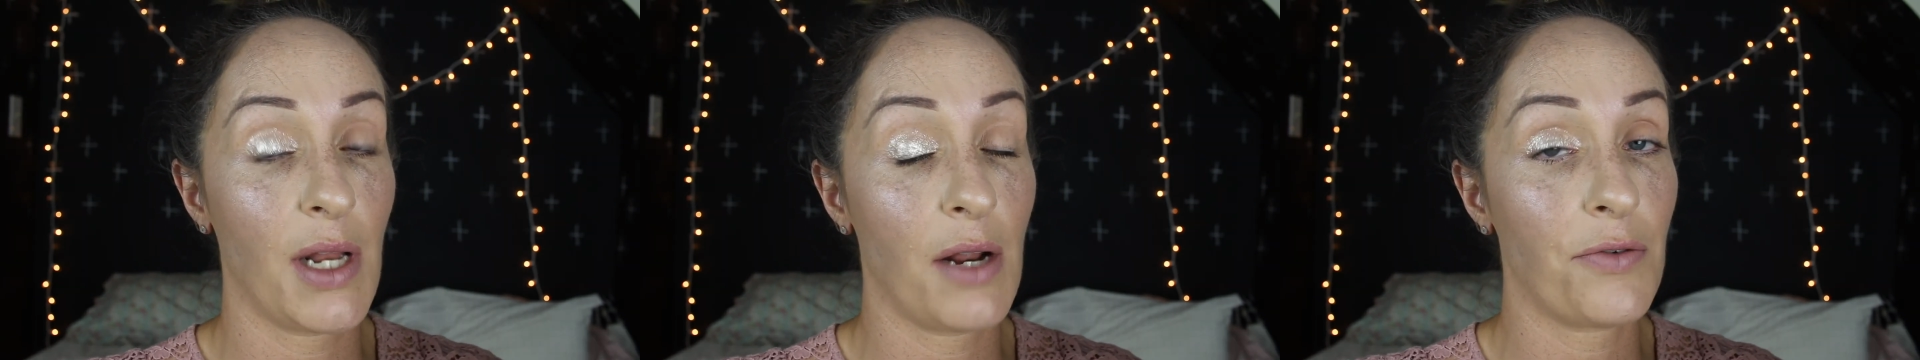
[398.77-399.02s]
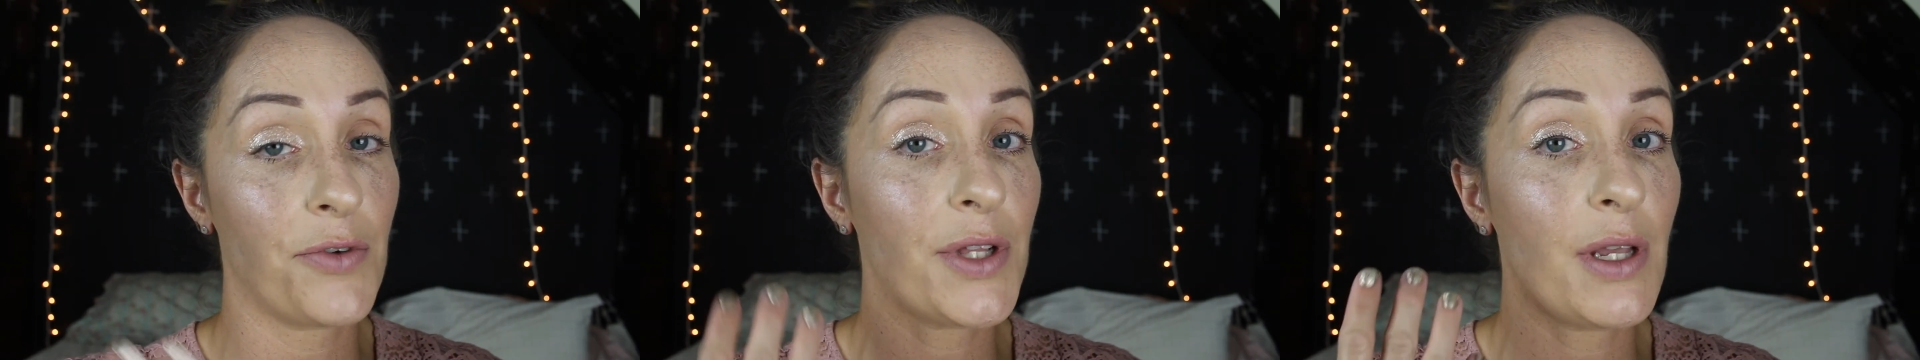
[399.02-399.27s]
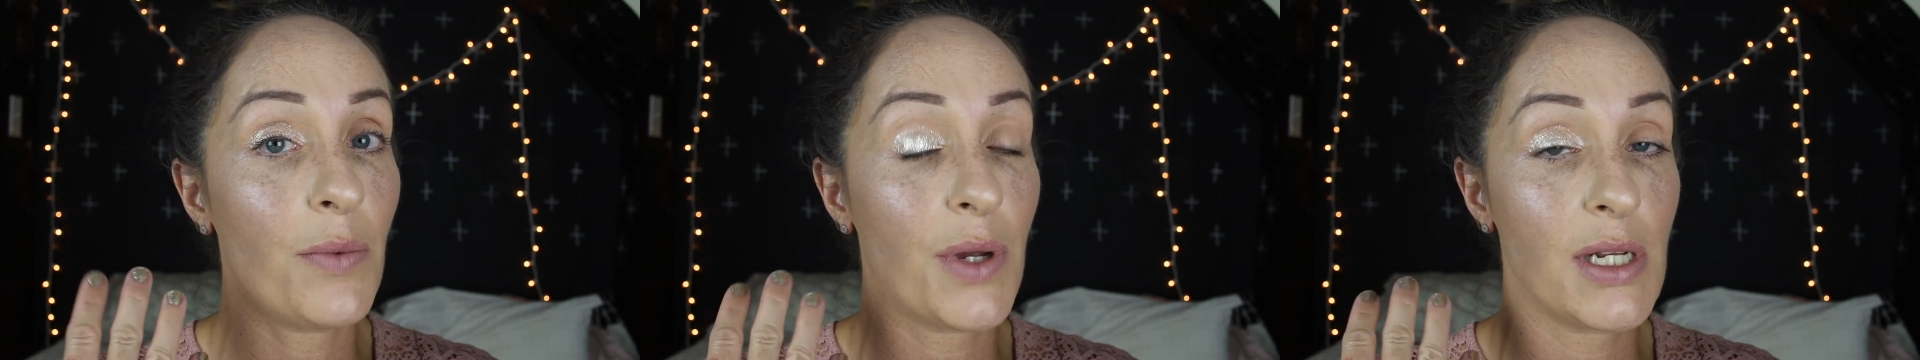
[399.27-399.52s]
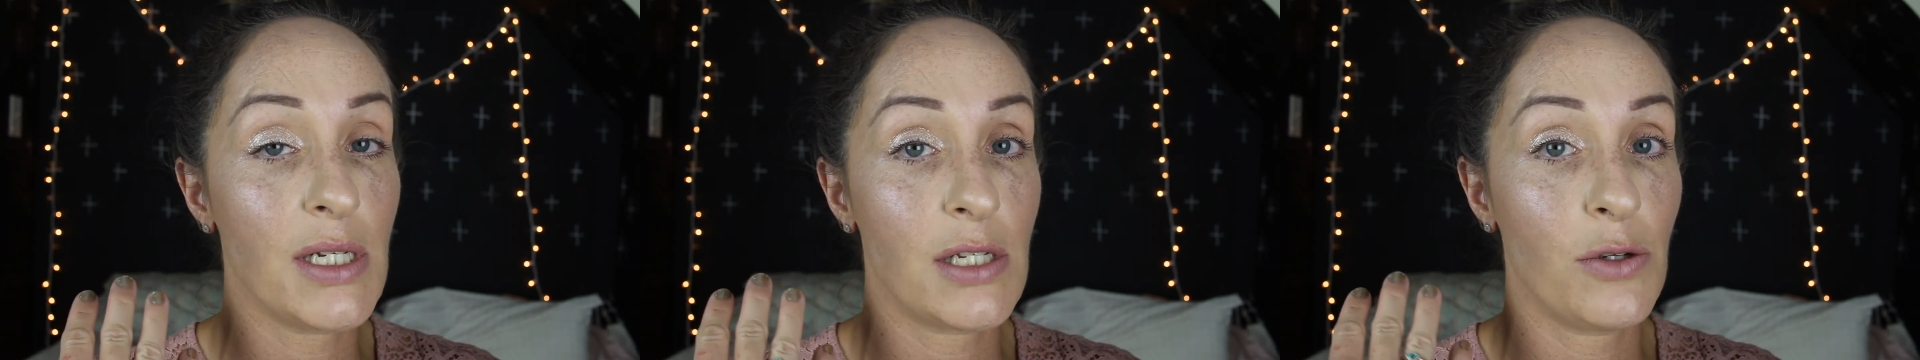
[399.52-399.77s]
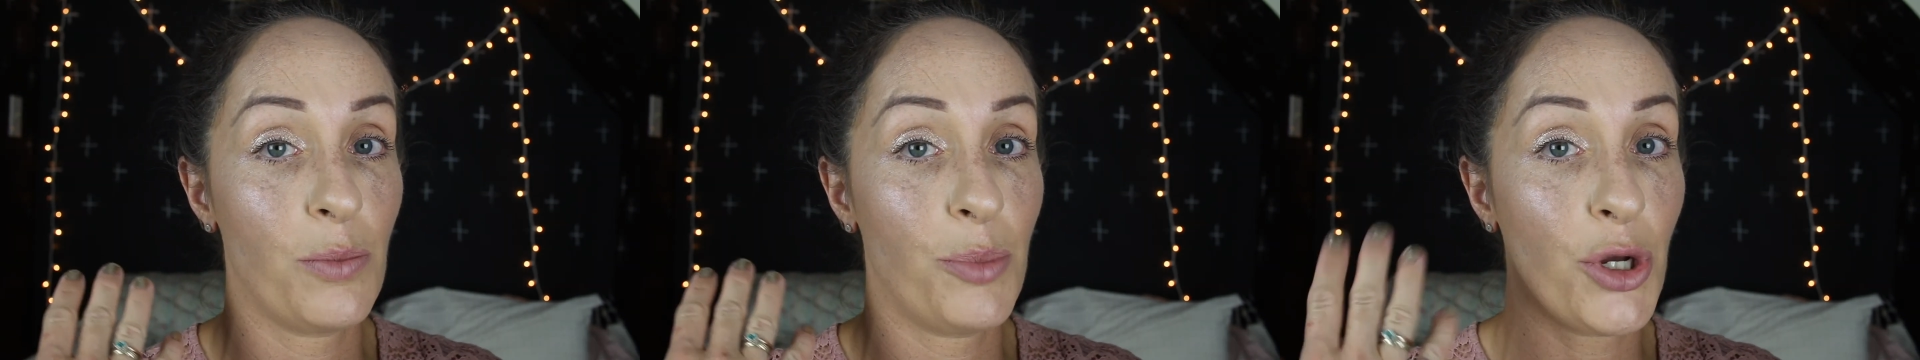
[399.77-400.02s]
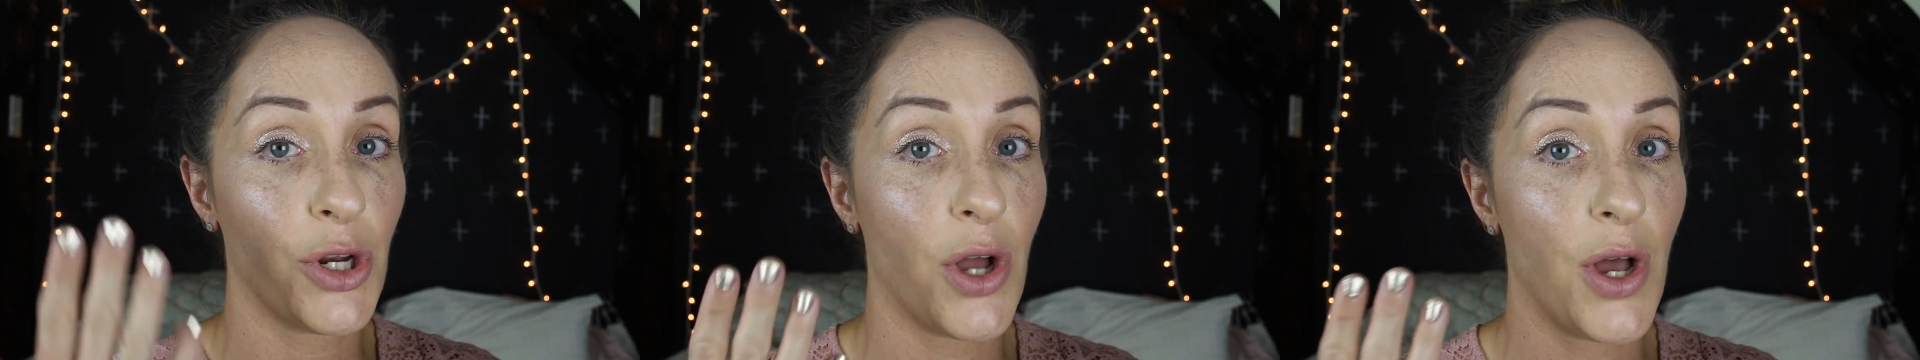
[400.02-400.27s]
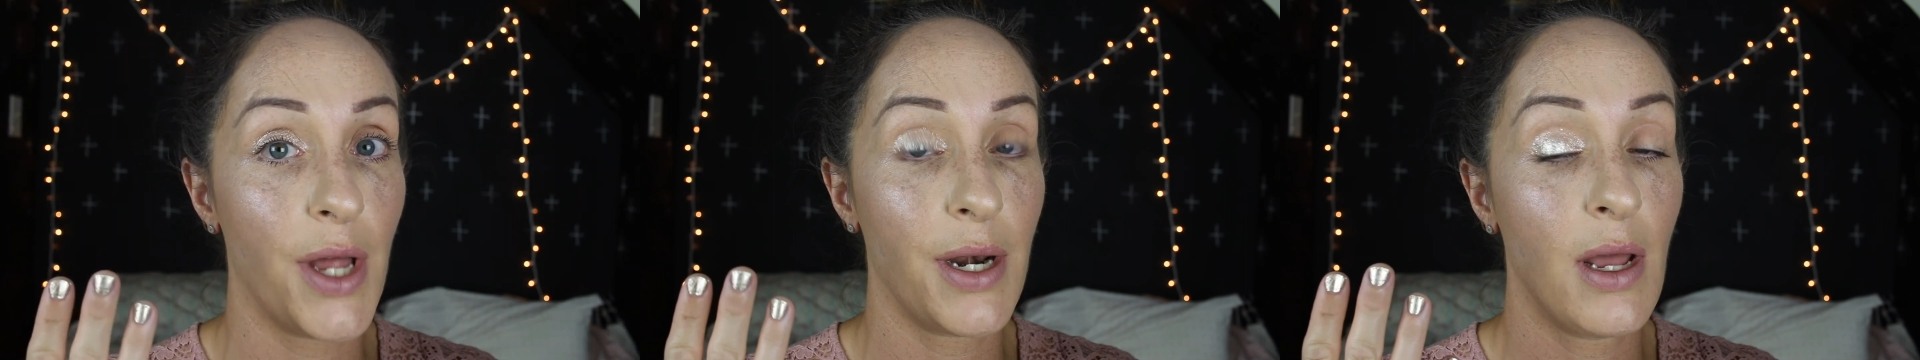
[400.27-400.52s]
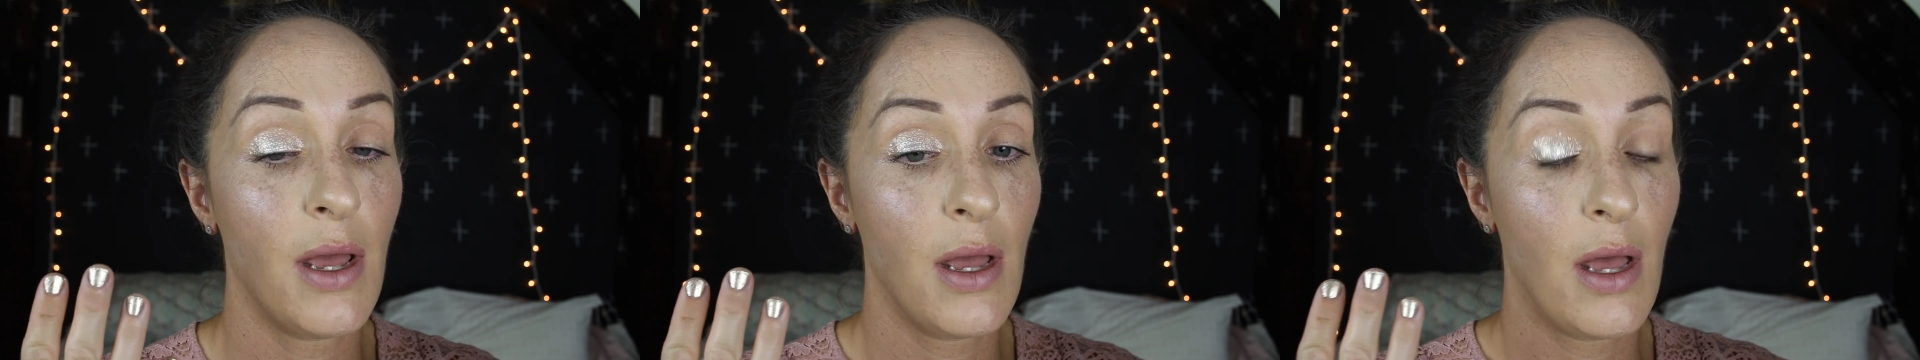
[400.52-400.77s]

and I really wanted to put on